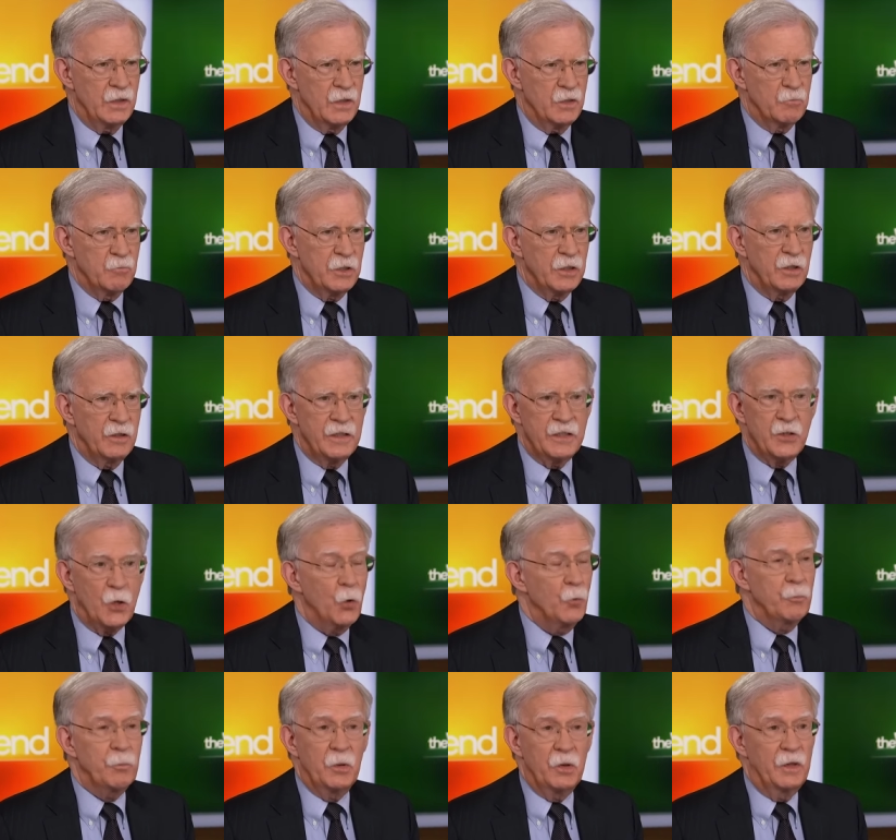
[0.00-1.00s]
uh, really
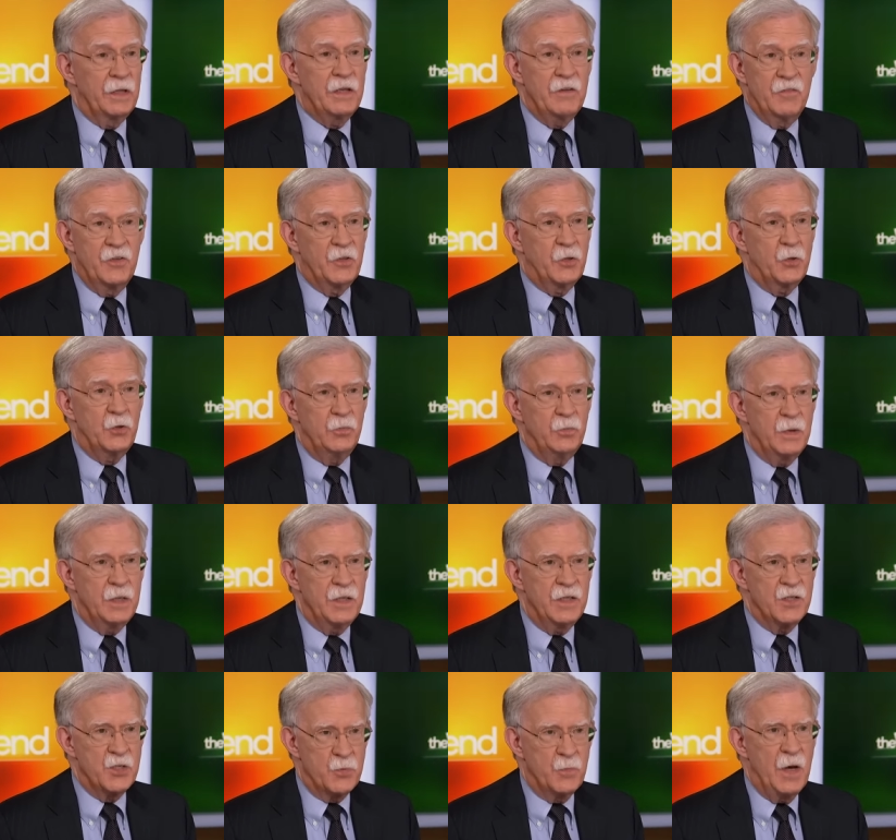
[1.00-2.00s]
don't believe it could
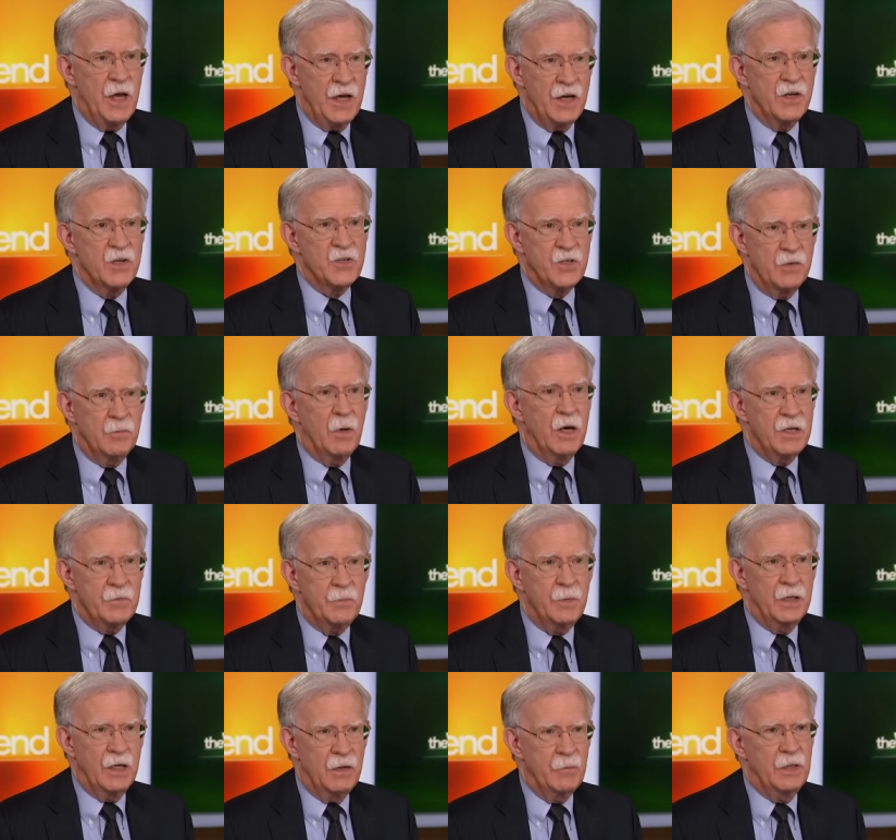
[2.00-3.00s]
be as bad as it might
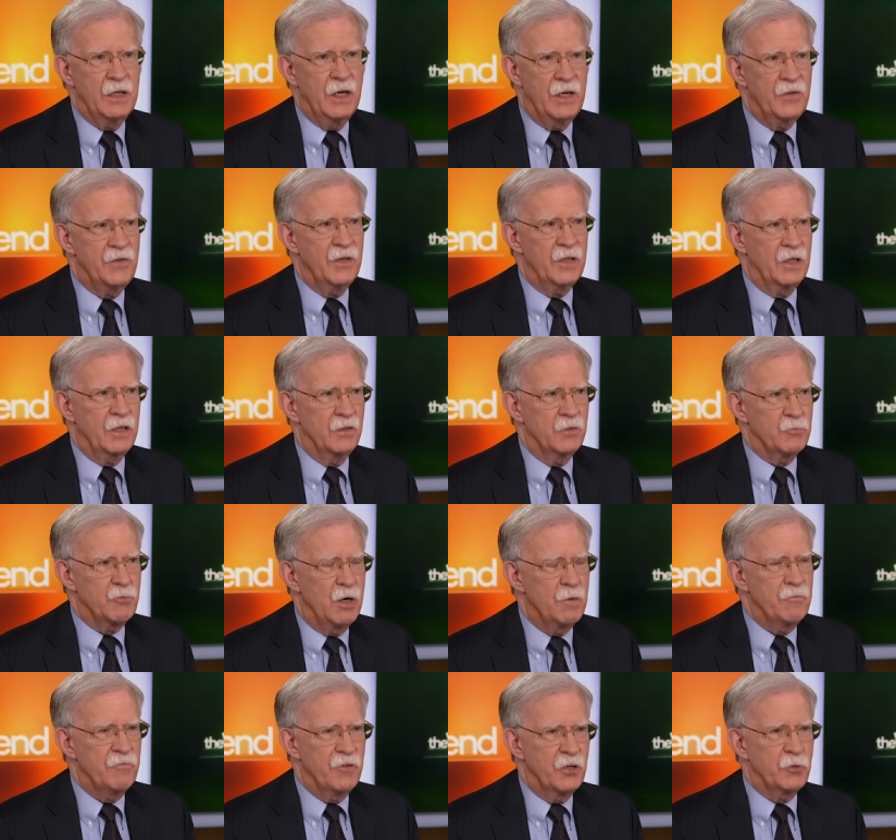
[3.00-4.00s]
be. I mean, I think a
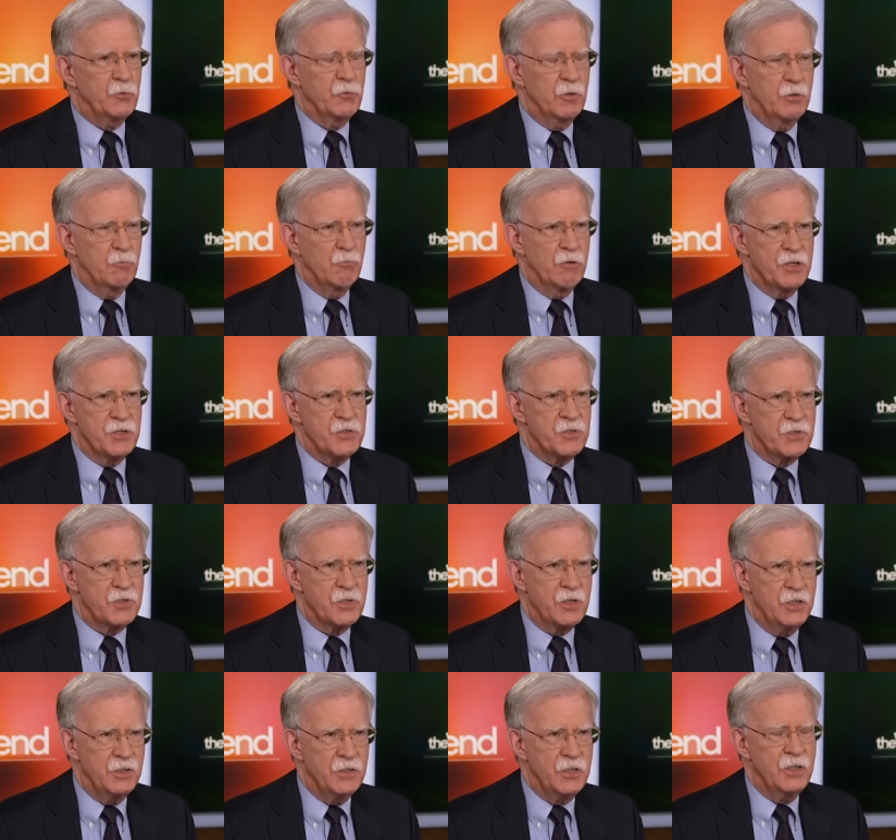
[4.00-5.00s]
Trump victory risks
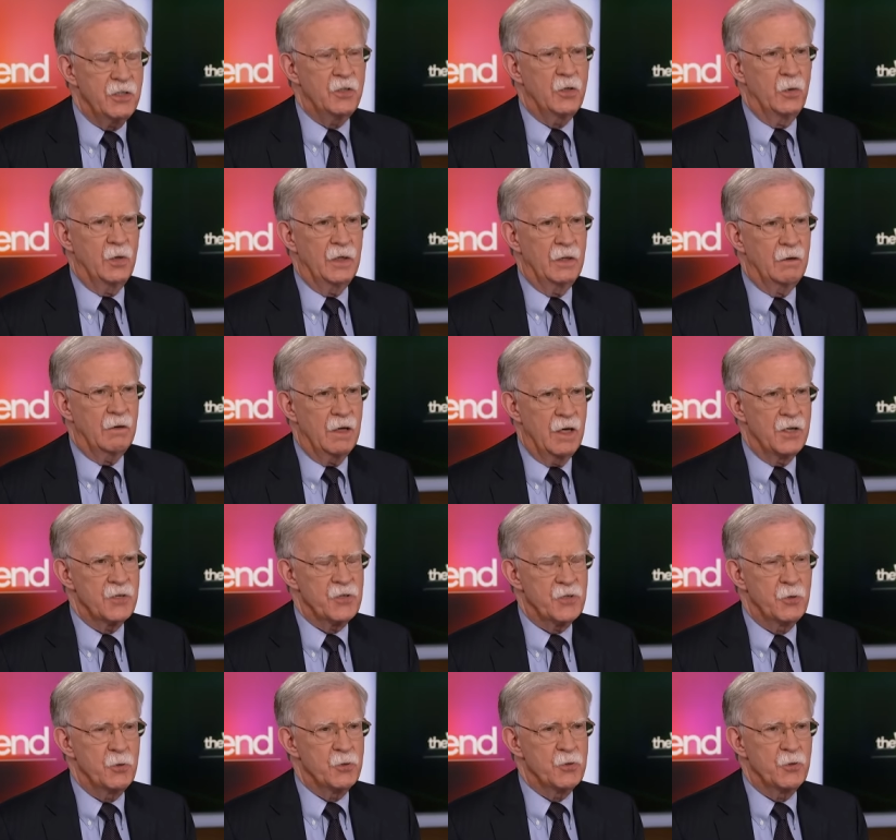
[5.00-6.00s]
continuing
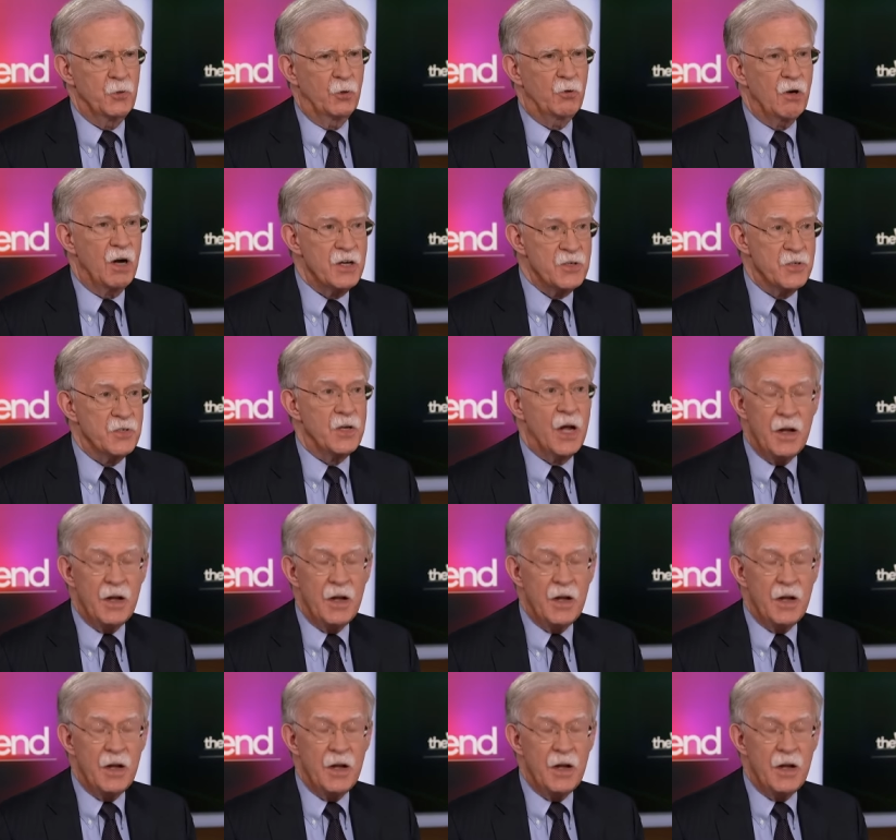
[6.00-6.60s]
constitutional crisis.